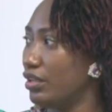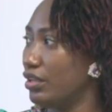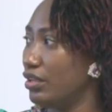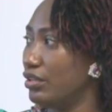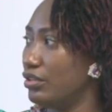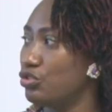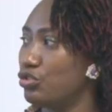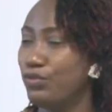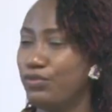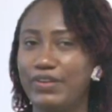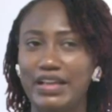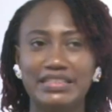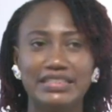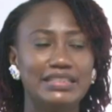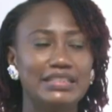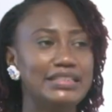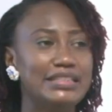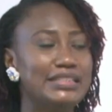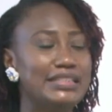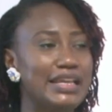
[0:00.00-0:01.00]
to
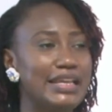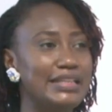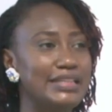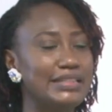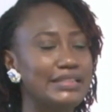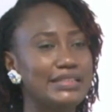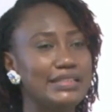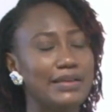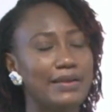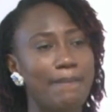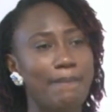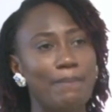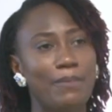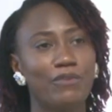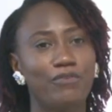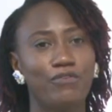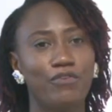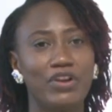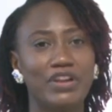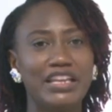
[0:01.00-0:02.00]
facilitate
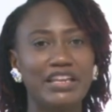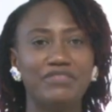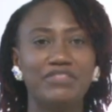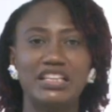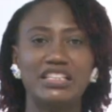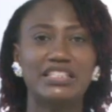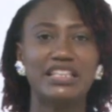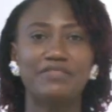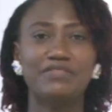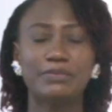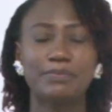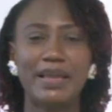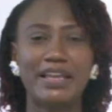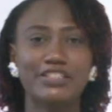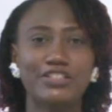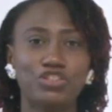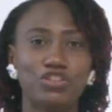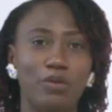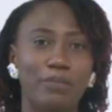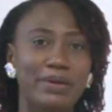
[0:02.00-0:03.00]
forgiveness? They've spent
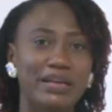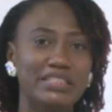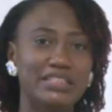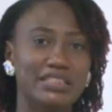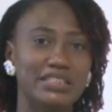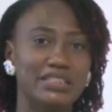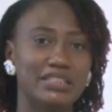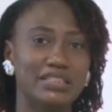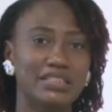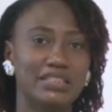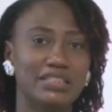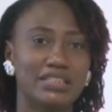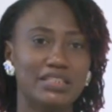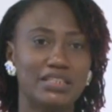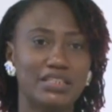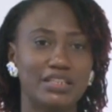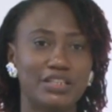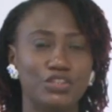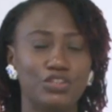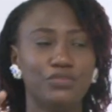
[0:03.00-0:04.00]
your money.
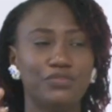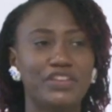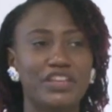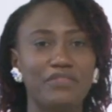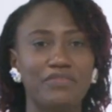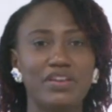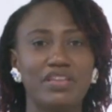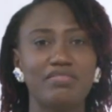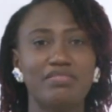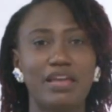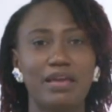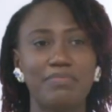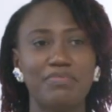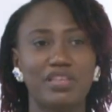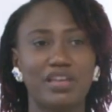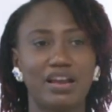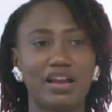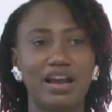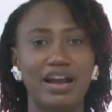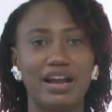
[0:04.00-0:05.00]
You've given them the
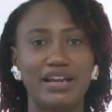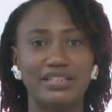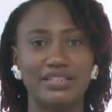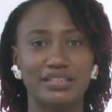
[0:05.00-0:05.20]
card, the